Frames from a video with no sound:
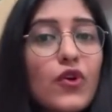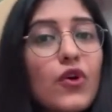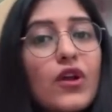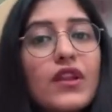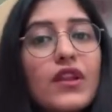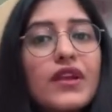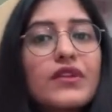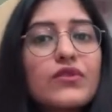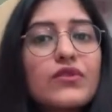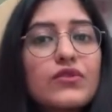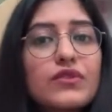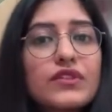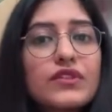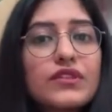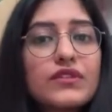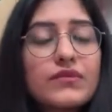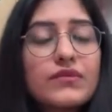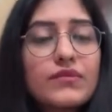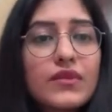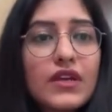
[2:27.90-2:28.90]
follow online
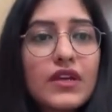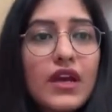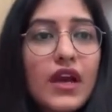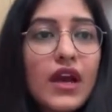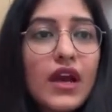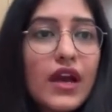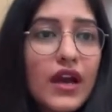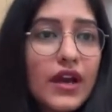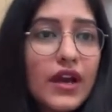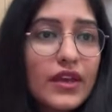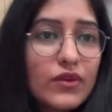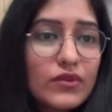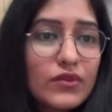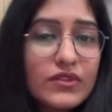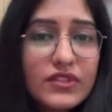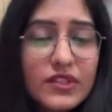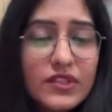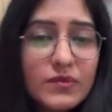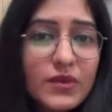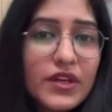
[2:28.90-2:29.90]
courses. I
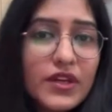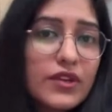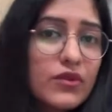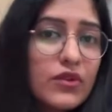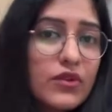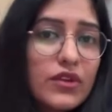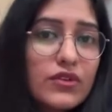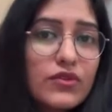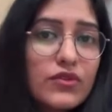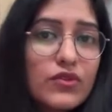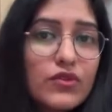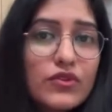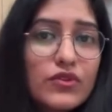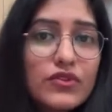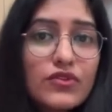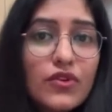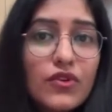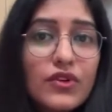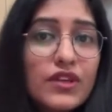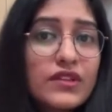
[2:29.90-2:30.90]
use this particular
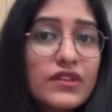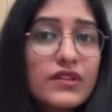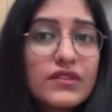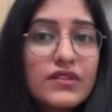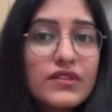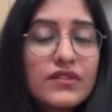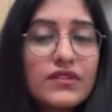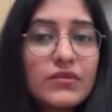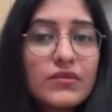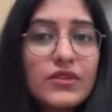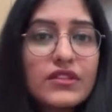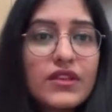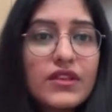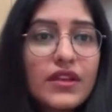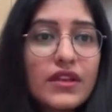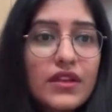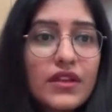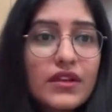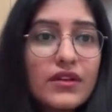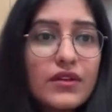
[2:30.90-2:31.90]
course, Grokking the System
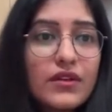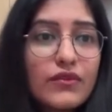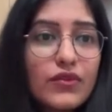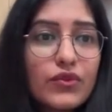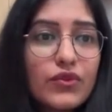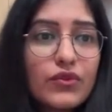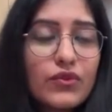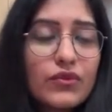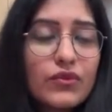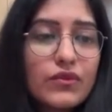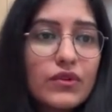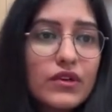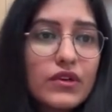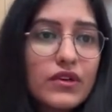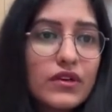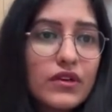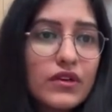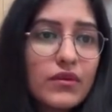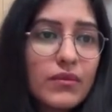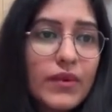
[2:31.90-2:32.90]
Design
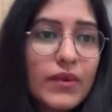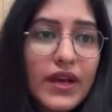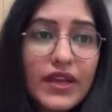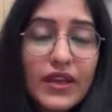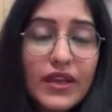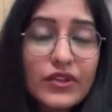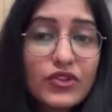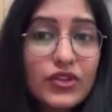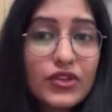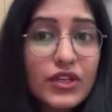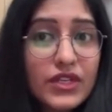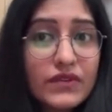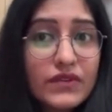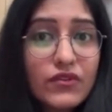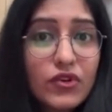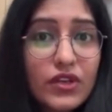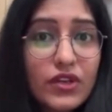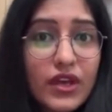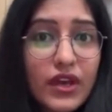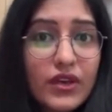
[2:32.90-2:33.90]
Interview by
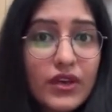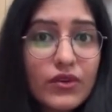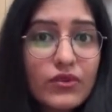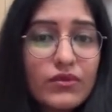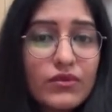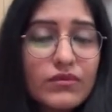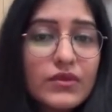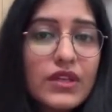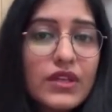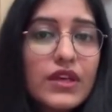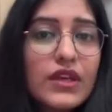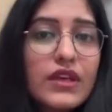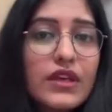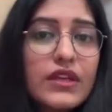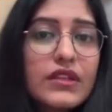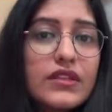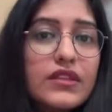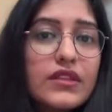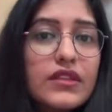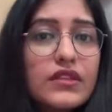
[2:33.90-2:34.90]
educative.io.
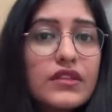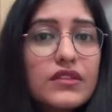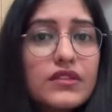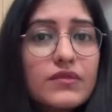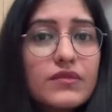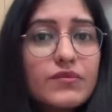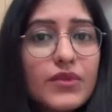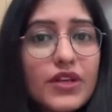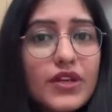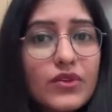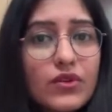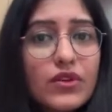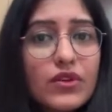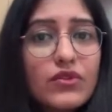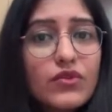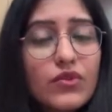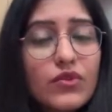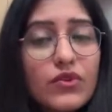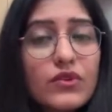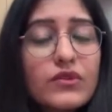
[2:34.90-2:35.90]
This
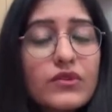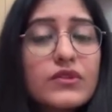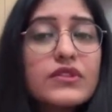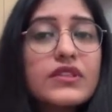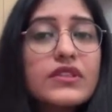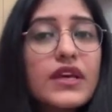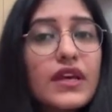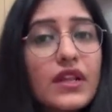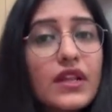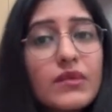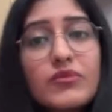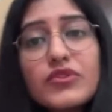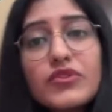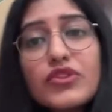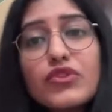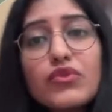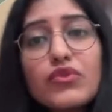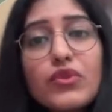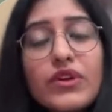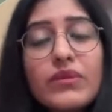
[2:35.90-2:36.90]
particular course
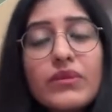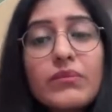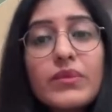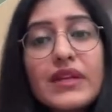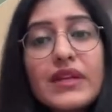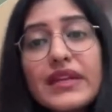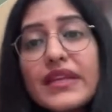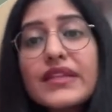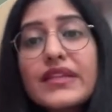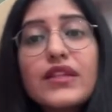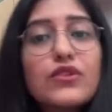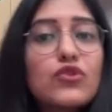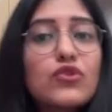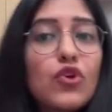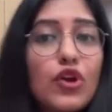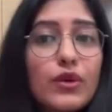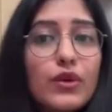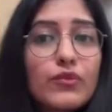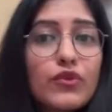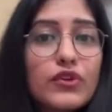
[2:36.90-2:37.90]
helps you in building
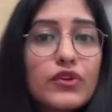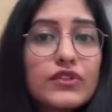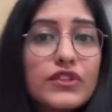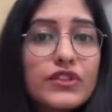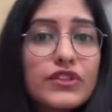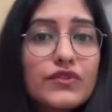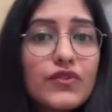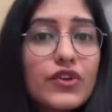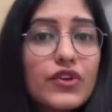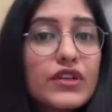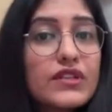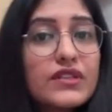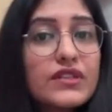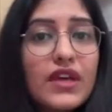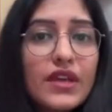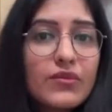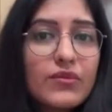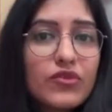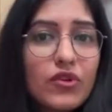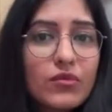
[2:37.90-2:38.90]
the thought process for
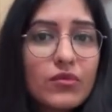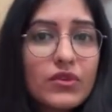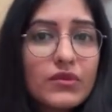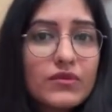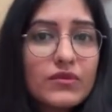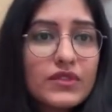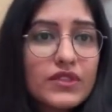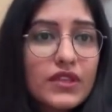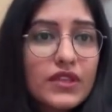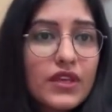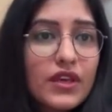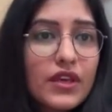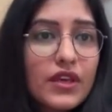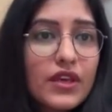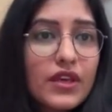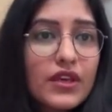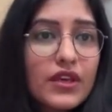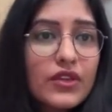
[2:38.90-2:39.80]
design problems.